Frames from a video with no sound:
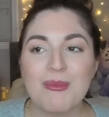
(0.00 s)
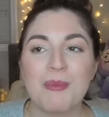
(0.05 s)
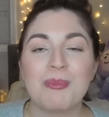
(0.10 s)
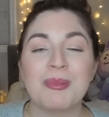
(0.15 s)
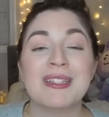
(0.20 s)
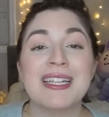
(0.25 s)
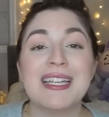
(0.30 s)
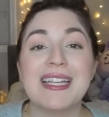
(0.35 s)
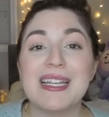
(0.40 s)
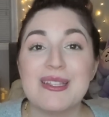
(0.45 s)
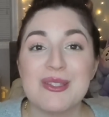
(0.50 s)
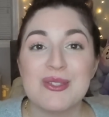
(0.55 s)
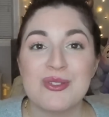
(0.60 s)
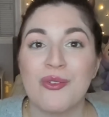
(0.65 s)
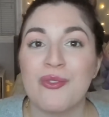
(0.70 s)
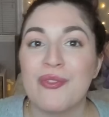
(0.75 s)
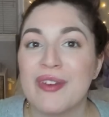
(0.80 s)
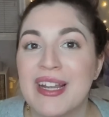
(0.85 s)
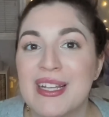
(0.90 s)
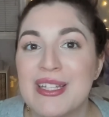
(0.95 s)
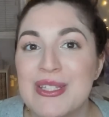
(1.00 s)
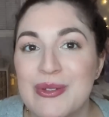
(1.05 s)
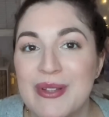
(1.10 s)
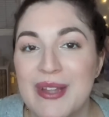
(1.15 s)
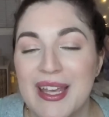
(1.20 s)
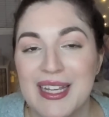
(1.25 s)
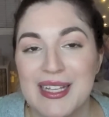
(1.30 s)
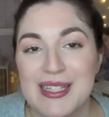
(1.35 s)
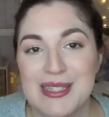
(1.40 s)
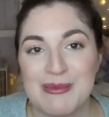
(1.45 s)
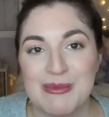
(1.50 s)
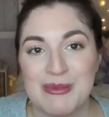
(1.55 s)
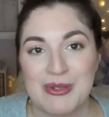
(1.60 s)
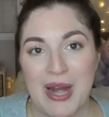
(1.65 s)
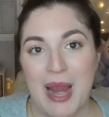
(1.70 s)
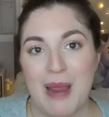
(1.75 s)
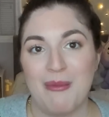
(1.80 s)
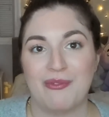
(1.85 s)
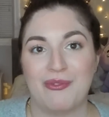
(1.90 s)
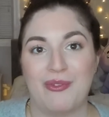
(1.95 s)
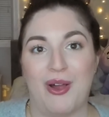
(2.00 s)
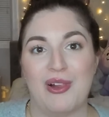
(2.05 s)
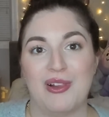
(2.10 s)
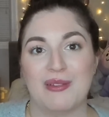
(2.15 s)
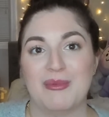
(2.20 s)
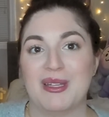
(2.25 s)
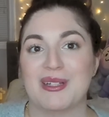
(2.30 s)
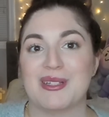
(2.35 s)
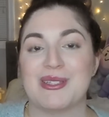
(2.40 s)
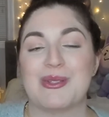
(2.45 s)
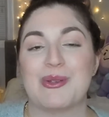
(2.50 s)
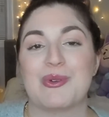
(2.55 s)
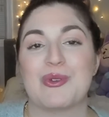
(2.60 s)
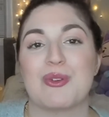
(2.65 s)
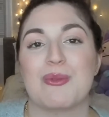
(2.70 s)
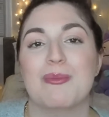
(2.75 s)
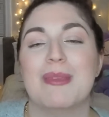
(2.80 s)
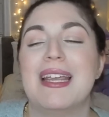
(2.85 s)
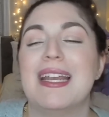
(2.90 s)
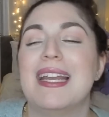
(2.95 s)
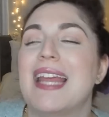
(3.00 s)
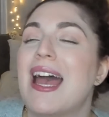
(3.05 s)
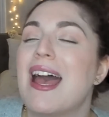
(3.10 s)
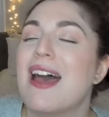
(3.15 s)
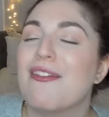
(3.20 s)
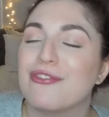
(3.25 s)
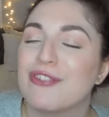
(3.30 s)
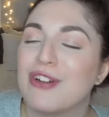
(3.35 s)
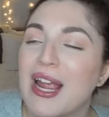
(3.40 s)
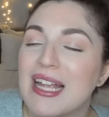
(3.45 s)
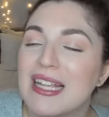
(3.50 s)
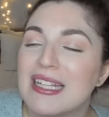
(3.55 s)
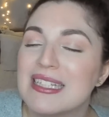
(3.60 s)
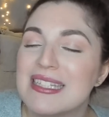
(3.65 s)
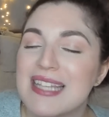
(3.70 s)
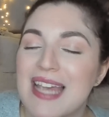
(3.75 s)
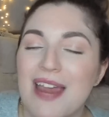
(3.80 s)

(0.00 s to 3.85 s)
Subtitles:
Please don't forget to like and subscribe and follow me on social media, friends.